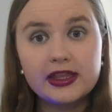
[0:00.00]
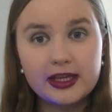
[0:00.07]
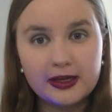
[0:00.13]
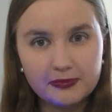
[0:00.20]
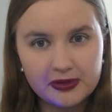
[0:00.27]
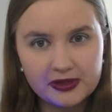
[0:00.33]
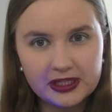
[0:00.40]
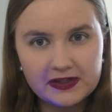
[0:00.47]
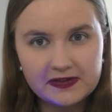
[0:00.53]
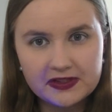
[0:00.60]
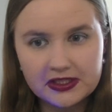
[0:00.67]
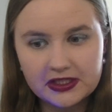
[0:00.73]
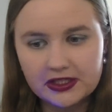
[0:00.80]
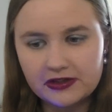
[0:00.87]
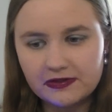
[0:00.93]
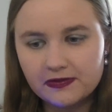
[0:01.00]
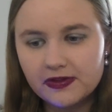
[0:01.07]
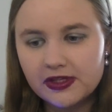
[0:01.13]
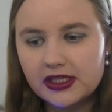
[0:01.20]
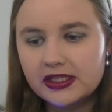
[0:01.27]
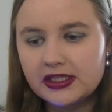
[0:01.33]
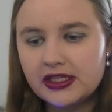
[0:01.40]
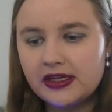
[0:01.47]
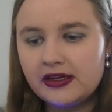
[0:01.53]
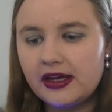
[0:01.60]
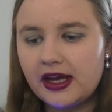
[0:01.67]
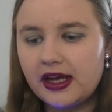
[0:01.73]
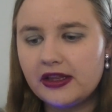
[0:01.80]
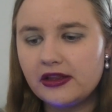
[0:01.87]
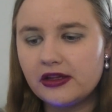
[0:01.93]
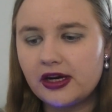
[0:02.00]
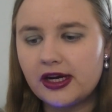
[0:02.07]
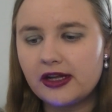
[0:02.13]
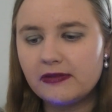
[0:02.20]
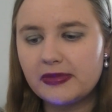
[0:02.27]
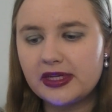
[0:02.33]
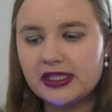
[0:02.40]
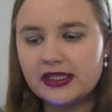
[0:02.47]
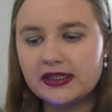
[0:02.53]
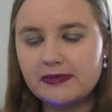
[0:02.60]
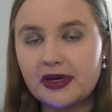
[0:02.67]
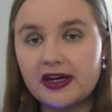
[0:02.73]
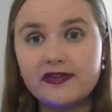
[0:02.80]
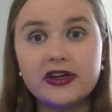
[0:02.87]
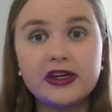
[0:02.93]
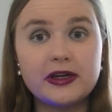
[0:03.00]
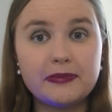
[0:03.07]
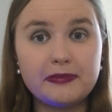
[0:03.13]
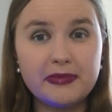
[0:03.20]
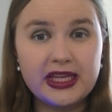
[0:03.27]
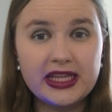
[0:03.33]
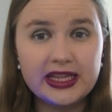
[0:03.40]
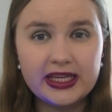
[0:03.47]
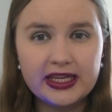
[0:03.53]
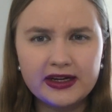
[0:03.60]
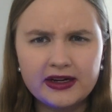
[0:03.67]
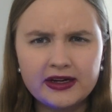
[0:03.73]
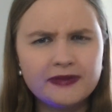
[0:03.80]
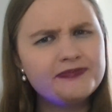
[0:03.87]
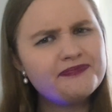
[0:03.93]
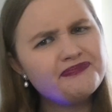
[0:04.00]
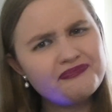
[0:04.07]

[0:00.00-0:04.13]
Their beliefs are conflicted and Niall may smother Amelia.